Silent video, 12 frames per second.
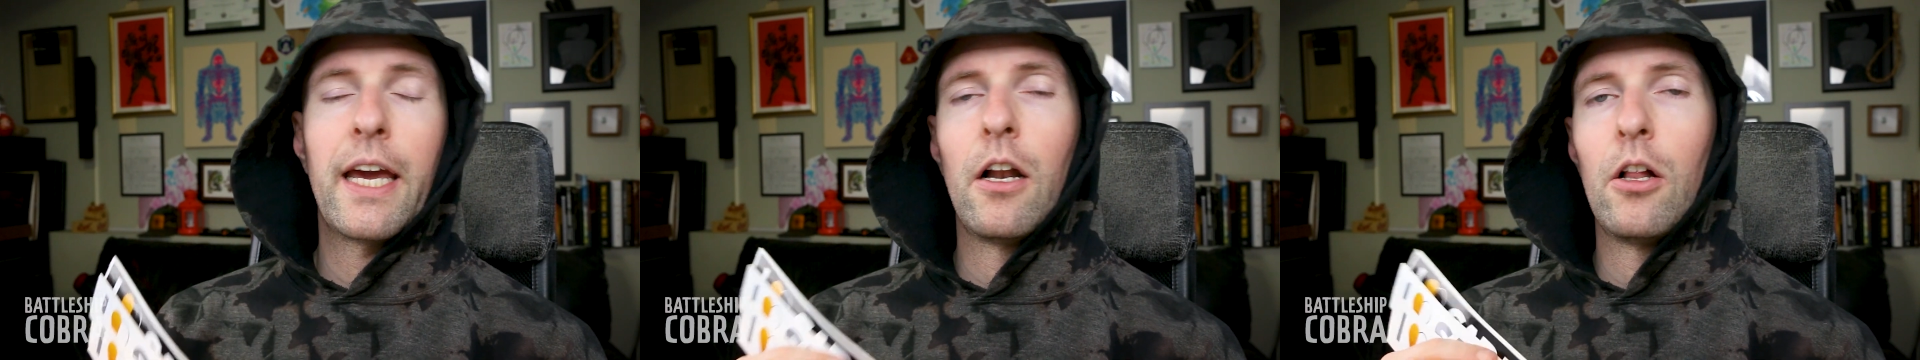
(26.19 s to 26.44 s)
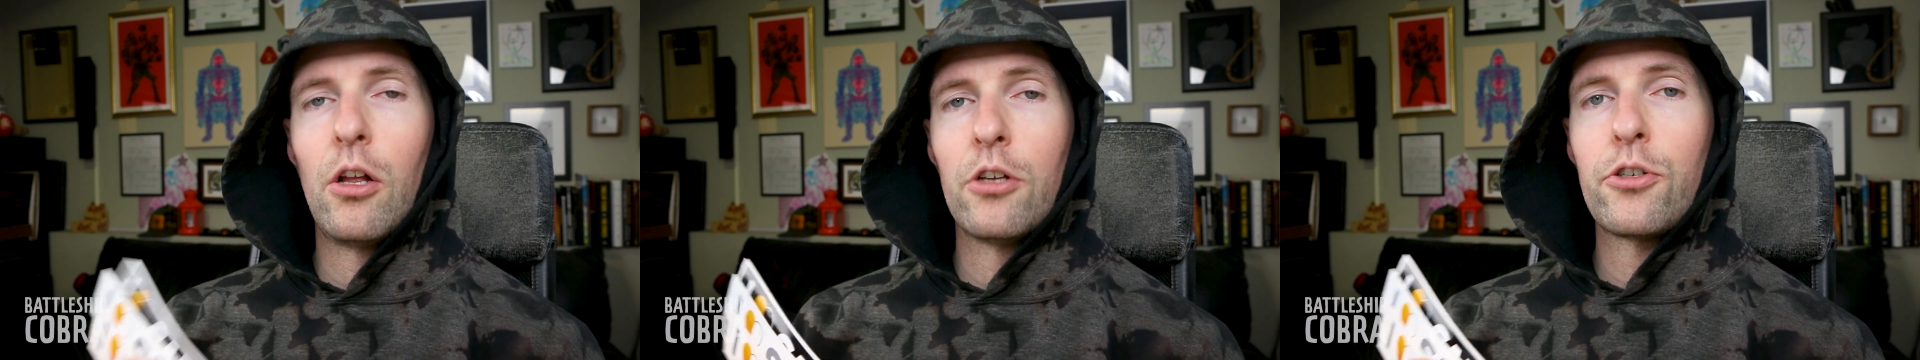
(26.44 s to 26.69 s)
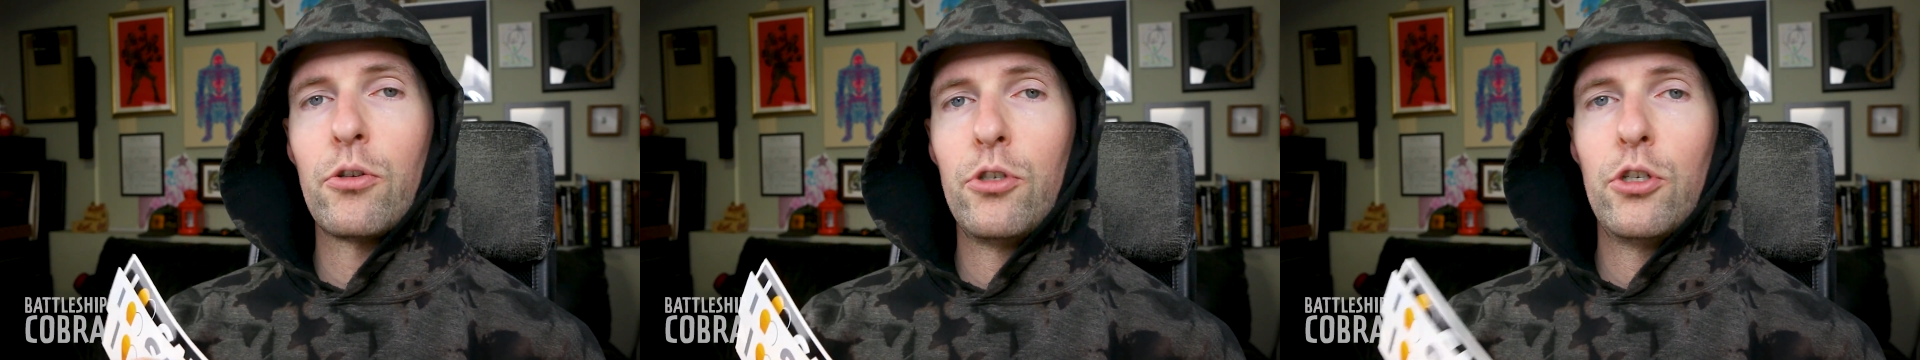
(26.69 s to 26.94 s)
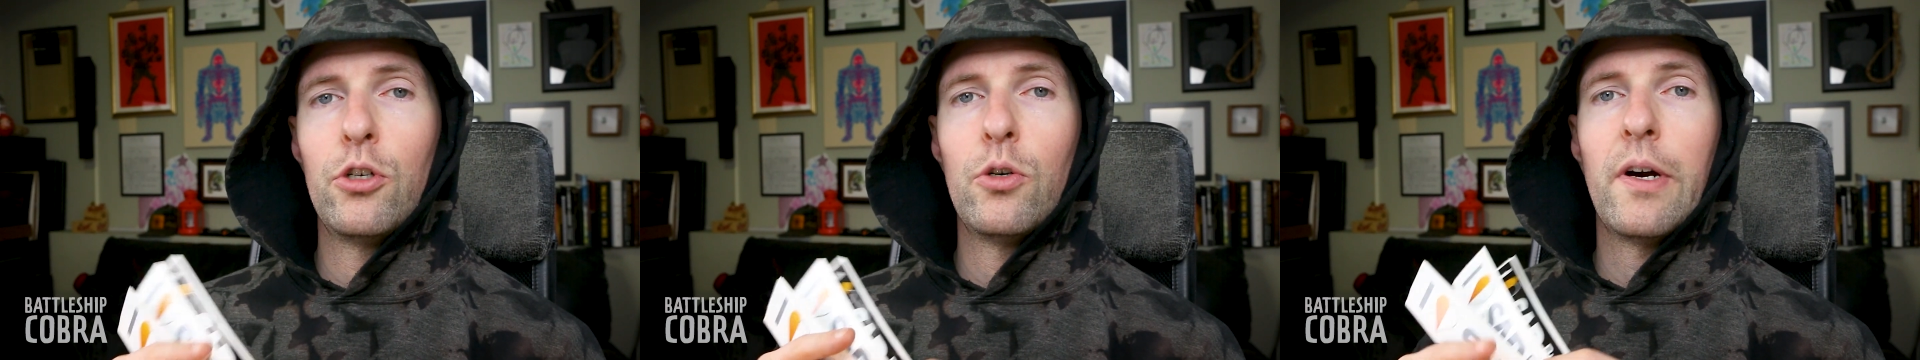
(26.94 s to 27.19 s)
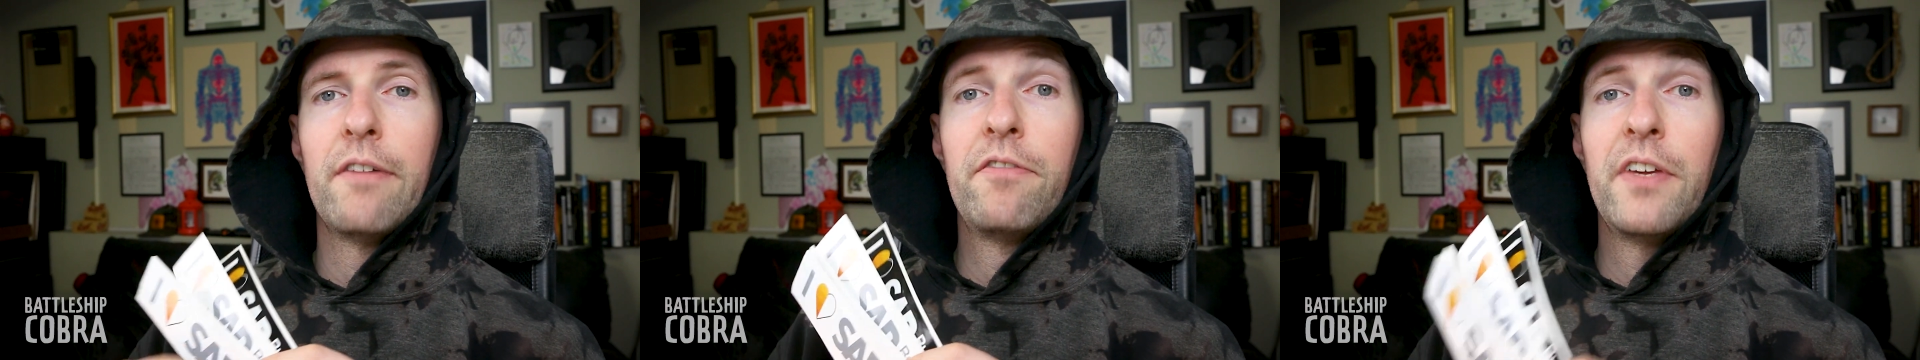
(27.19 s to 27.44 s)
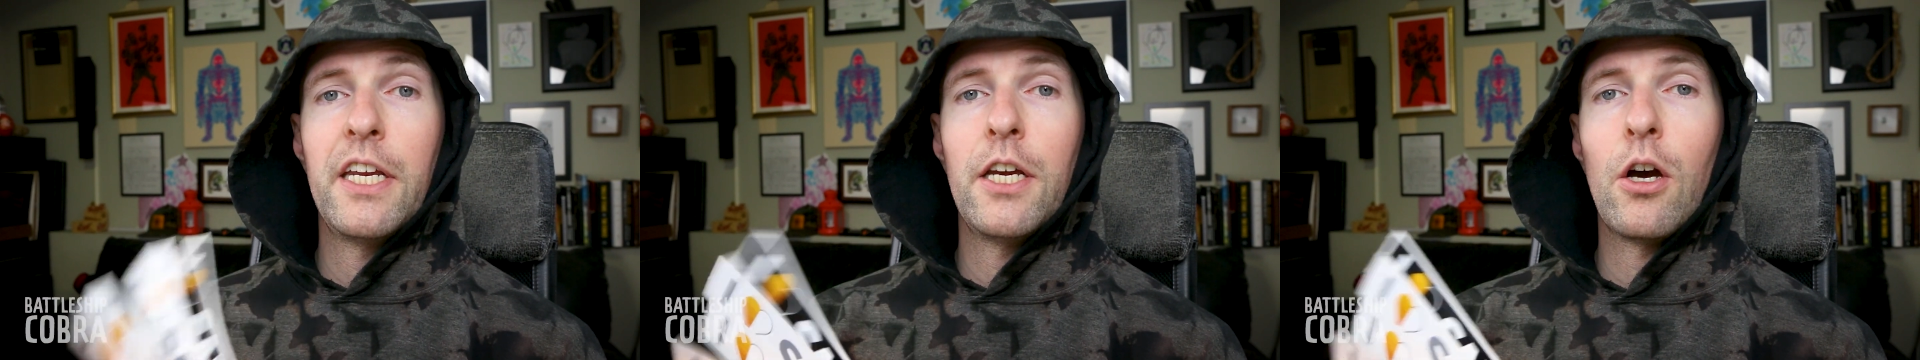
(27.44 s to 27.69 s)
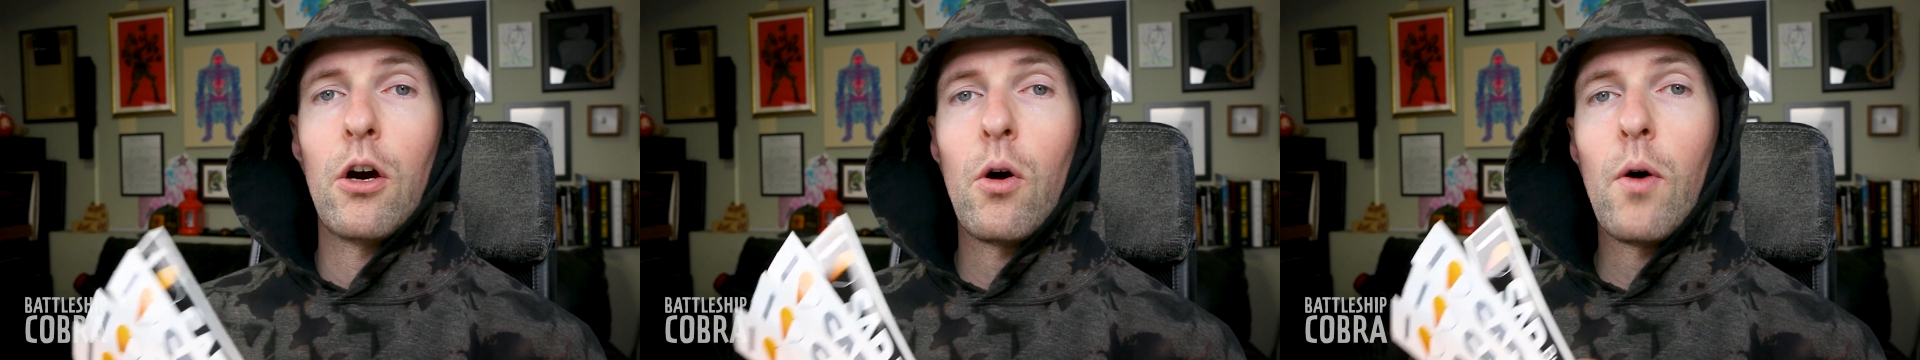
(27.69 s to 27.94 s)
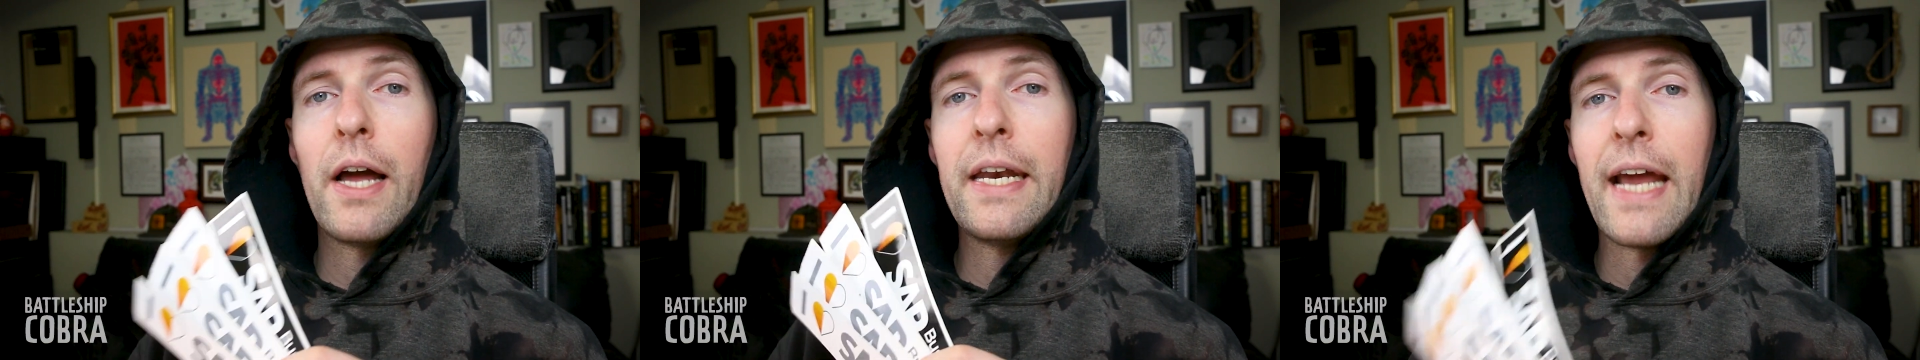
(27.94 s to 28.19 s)
and I'll also do
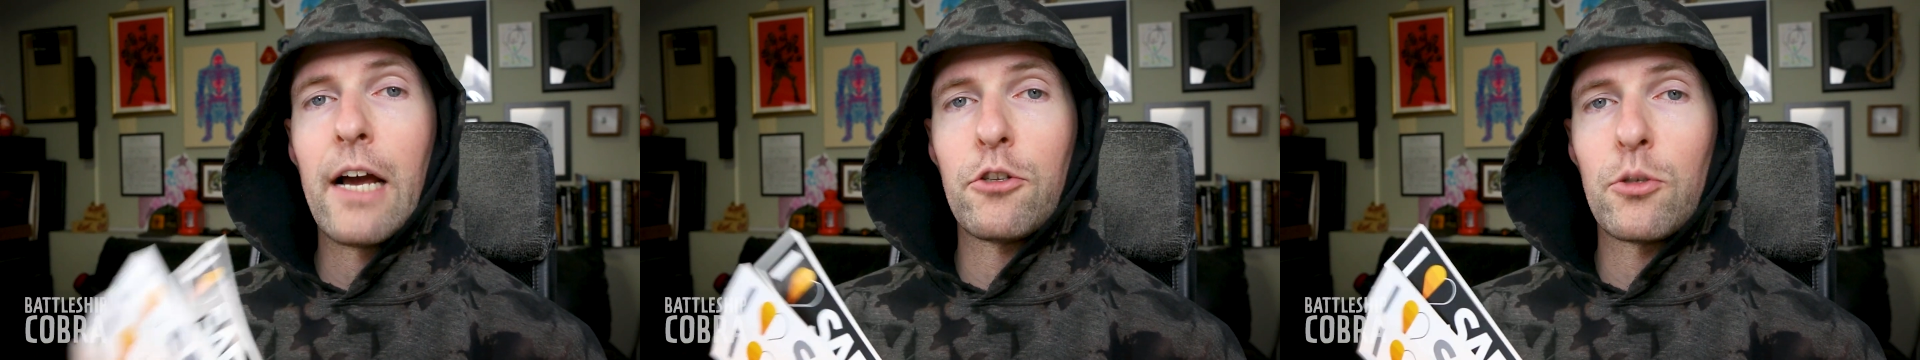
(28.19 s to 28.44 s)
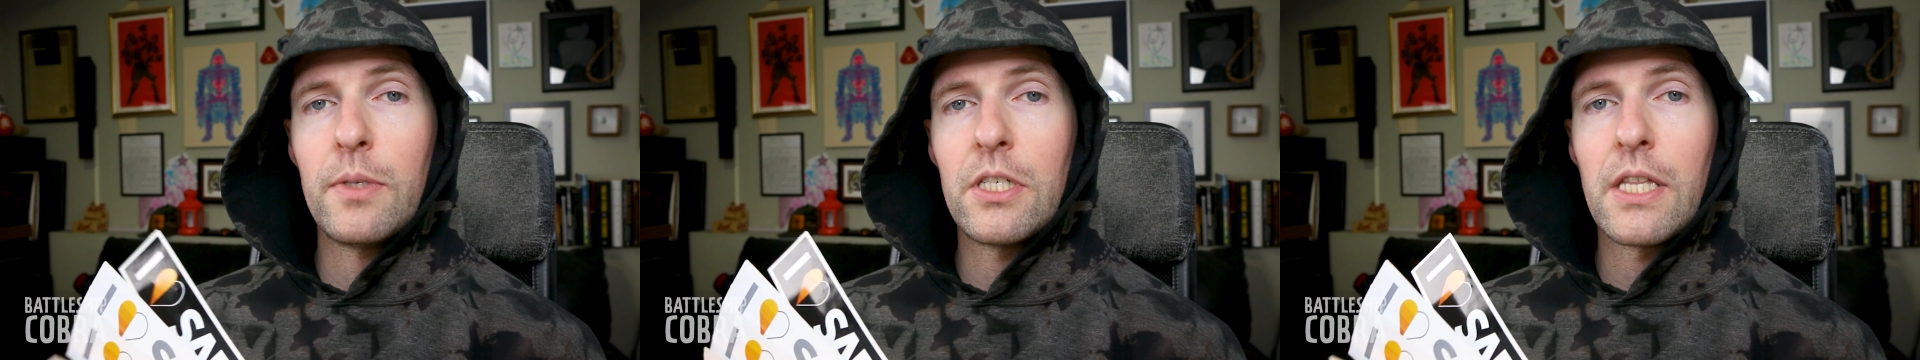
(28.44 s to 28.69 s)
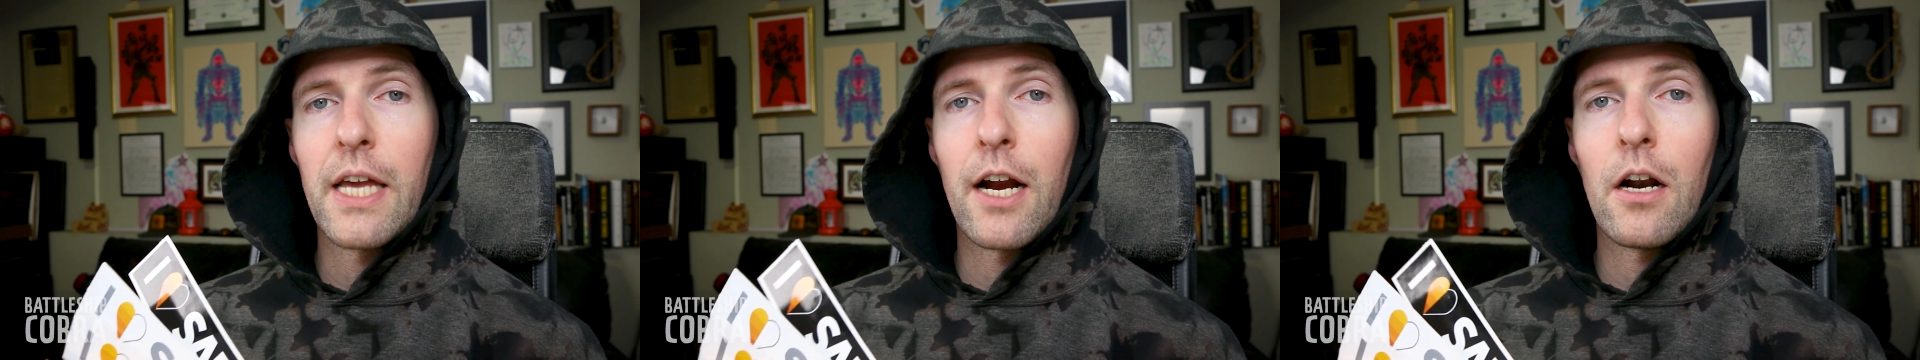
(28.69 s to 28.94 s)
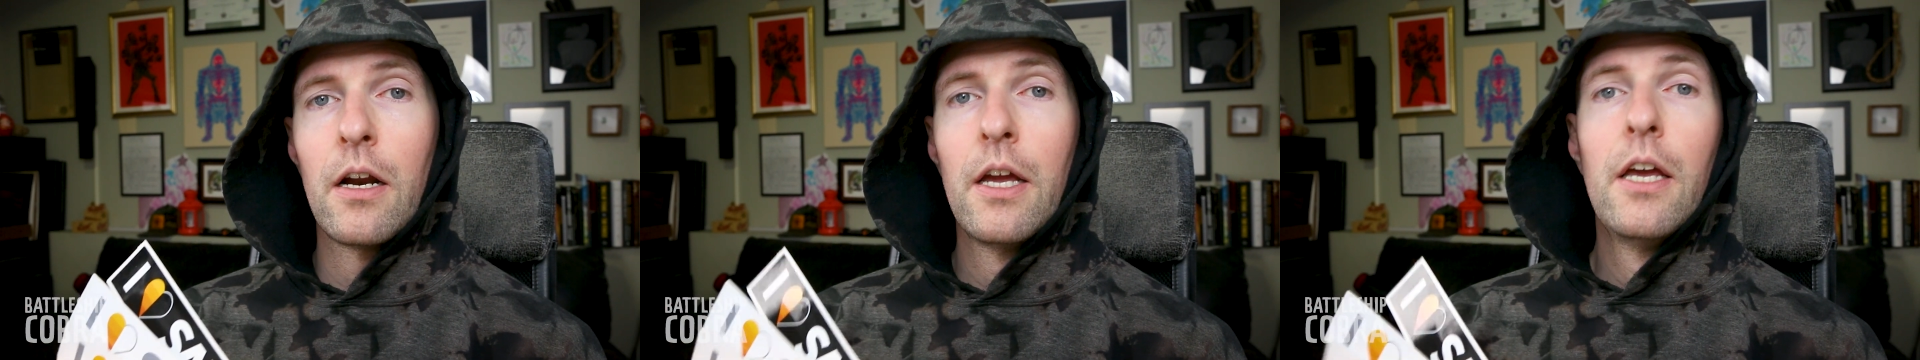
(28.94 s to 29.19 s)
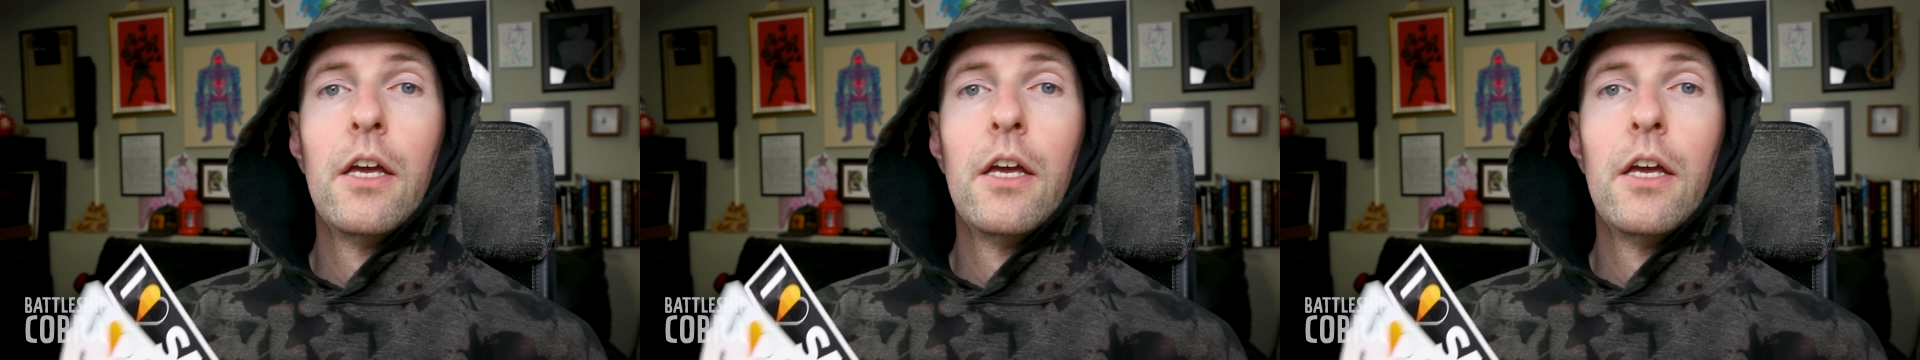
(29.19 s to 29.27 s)
video announcements there.